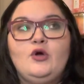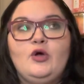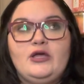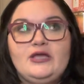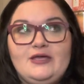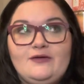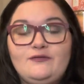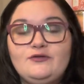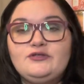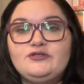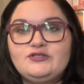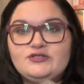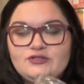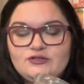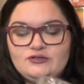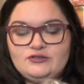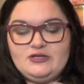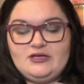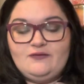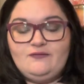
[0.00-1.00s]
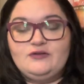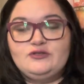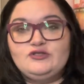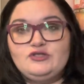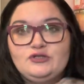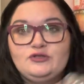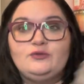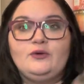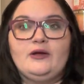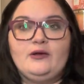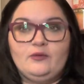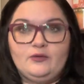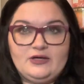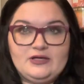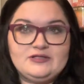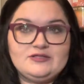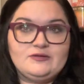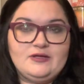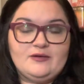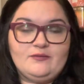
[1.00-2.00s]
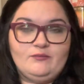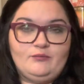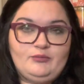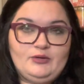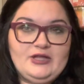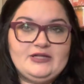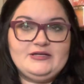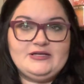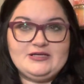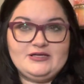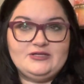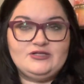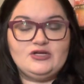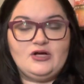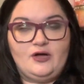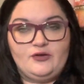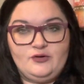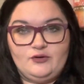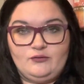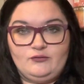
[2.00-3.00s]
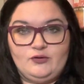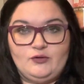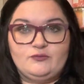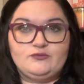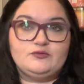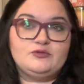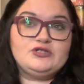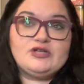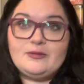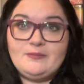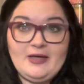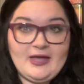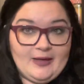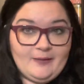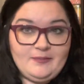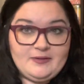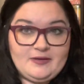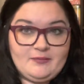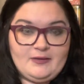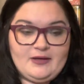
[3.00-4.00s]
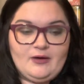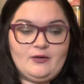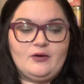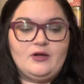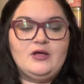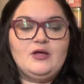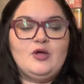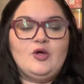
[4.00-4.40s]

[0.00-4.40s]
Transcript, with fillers: Even even to like it's like blending into other rooms, which I'm happy about.